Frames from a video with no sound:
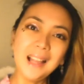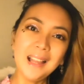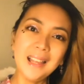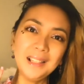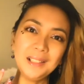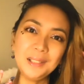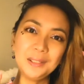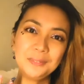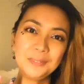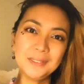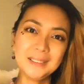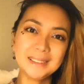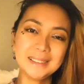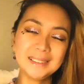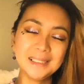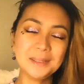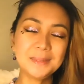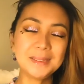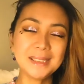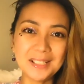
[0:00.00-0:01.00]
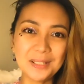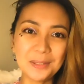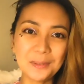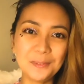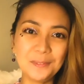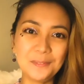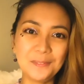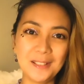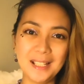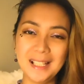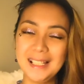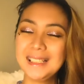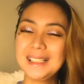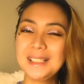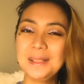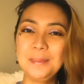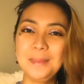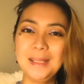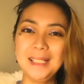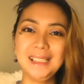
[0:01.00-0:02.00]
Hello, first loves here.
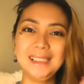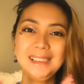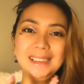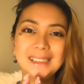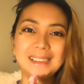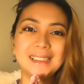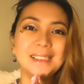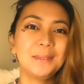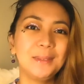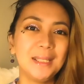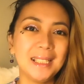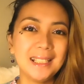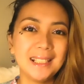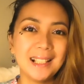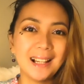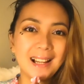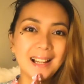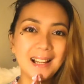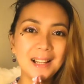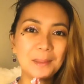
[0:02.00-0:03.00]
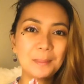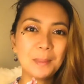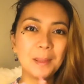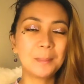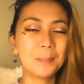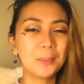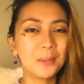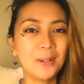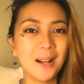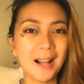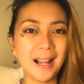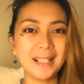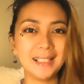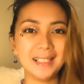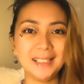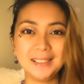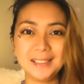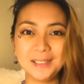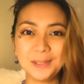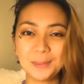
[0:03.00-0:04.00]
Welcome in. Sodika Mabuhai.
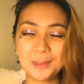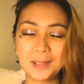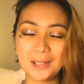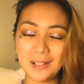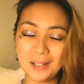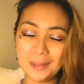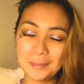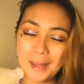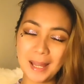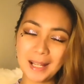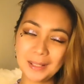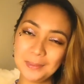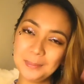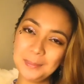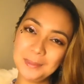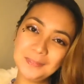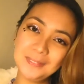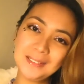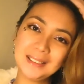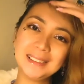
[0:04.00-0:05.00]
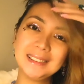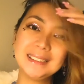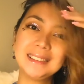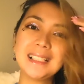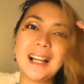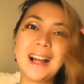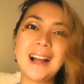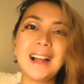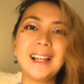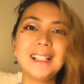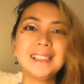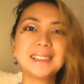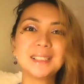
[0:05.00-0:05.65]
And you are all back with me, Fierce Eye.